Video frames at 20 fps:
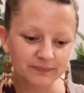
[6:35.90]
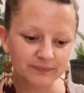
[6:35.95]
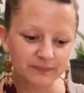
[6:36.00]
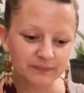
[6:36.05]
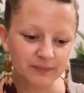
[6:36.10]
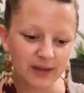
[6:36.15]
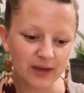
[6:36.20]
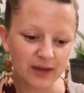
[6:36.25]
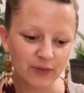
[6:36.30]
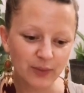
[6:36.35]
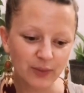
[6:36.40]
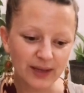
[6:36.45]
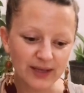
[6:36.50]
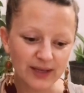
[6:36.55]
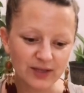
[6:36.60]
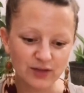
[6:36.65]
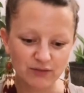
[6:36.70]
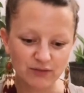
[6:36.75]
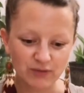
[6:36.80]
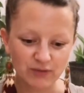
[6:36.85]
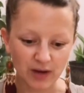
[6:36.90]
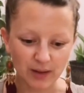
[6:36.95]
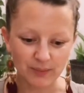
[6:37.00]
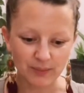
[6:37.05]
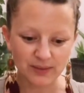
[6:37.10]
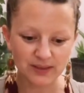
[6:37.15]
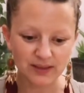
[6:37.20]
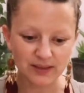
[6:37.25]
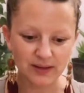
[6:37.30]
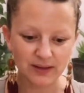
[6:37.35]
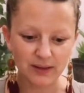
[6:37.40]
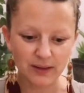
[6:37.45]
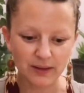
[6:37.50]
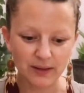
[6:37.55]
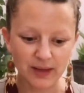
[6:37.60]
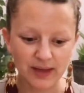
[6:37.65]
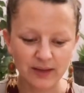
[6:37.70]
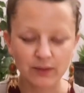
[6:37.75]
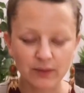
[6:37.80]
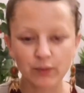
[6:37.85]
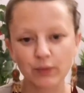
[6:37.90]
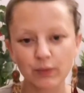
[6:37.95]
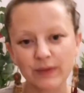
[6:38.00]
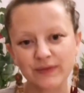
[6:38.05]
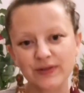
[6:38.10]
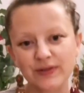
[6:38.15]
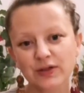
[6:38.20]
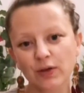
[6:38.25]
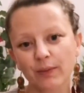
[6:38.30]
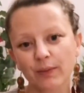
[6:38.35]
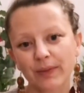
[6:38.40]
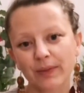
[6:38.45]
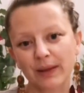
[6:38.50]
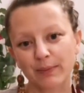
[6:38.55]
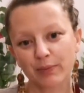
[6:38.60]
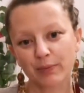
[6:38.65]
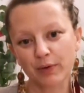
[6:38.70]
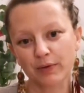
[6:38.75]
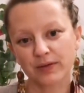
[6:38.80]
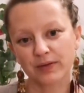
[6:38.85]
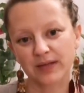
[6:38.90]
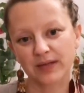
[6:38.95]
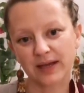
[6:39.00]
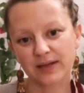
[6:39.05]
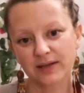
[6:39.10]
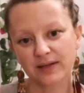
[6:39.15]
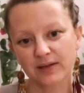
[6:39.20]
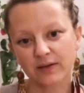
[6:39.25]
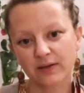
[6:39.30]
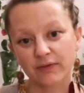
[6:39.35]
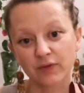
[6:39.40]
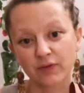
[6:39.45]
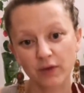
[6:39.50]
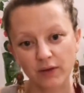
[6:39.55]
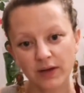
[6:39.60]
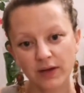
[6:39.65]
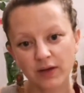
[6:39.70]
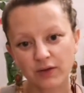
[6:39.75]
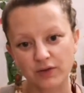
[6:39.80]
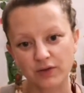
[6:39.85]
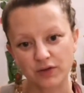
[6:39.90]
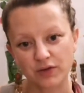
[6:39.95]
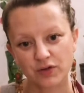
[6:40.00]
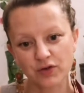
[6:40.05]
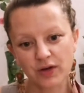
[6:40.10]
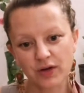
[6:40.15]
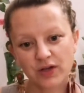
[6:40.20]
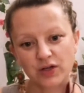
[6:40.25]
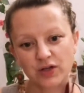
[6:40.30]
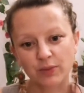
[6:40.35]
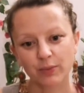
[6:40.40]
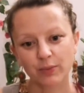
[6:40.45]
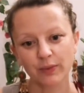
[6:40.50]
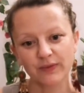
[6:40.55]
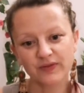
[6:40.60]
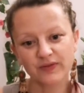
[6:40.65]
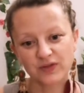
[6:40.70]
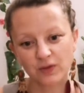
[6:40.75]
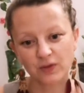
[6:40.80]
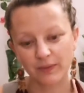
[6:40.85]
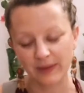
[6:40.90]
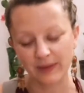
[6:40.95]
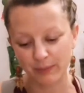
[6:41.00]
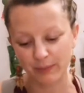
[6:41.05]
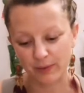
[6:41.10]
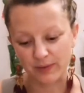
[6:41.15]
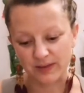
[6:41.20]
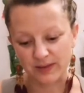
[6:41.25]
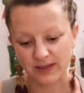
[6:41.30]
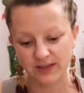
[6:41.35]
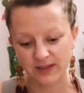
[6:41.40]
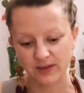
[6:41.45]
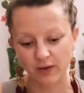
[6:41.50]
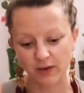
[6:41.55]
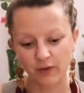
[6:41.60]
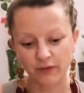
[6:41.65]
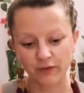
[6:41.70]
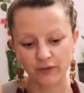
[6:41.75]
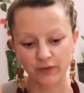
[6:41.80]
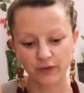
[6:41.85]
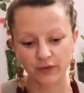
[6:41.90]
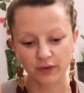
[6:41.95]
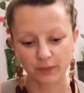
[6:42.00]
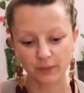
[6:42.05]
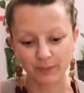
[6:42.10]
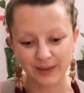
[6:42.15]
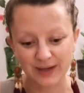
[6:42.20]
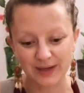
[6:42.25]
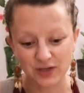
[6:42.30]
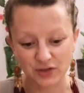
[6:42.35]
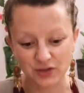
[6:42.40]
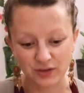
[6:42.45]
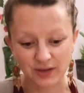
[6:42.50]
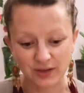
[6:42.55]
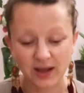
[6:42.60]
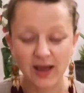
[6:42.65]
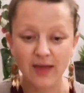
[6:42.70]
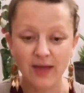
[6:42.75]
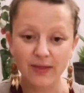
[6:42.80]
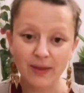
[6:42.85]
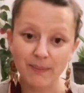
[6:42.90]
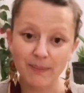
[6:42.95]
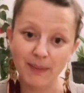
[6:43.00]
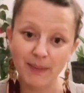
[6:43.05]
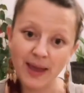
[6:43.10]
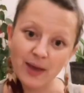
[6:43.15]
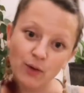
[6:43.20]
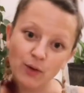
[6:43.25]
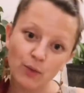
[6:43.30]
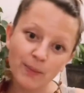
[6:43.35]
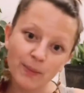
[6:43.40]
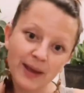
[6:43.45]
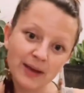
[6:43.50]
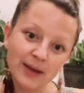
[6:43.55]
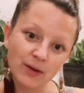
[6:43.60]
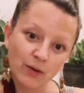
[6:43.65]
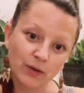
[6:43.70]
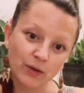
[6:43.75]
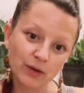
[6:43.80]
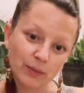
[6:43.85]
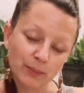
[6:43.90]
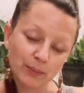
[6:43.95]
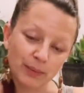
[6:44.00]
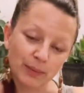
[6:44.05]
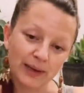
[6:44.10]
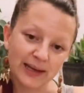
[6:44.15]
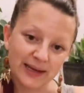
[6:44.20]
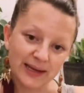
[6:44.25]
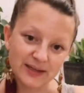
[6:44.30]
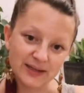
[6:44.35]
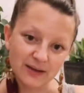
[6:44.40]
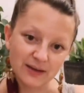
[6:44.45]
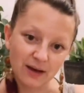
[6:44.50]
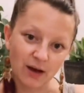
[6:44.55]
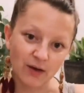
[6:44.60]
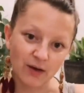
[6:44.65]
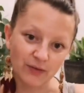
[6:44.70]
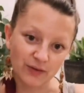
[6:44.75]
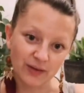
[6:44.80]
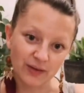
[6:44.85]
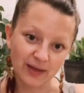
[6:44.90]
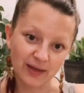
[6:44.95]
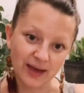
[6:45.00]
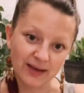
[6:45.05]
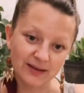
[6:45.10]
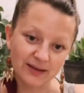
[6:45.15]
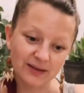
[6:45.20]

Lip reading: if we interrupt, then we've stopped that process of not only concentration, but we've stopped that process of completion. They may or may not complete after that.